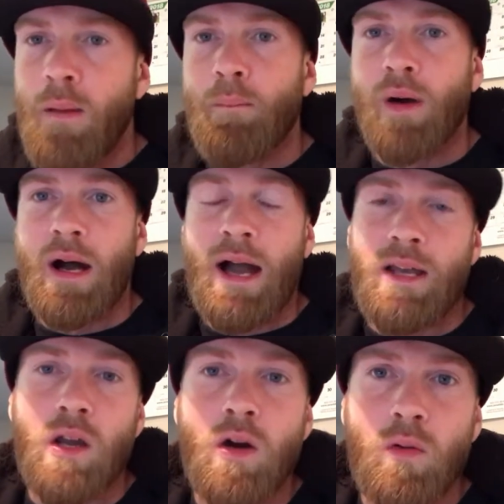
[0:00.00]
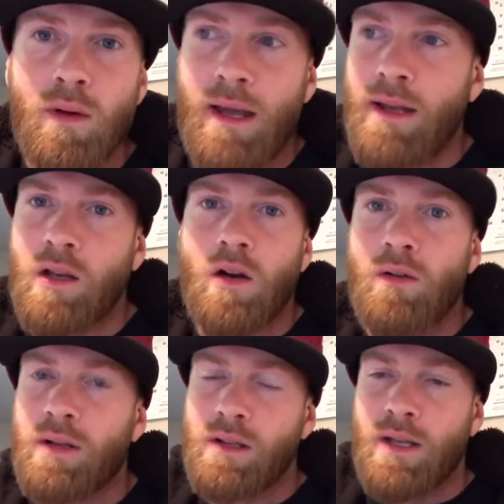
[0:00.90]
But I know when I
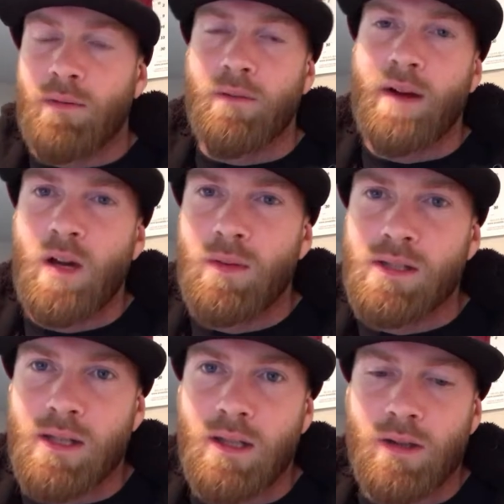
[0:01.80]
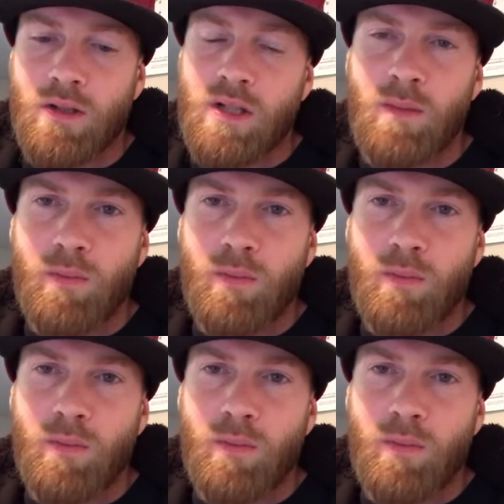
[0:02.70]
go into different environments that there's going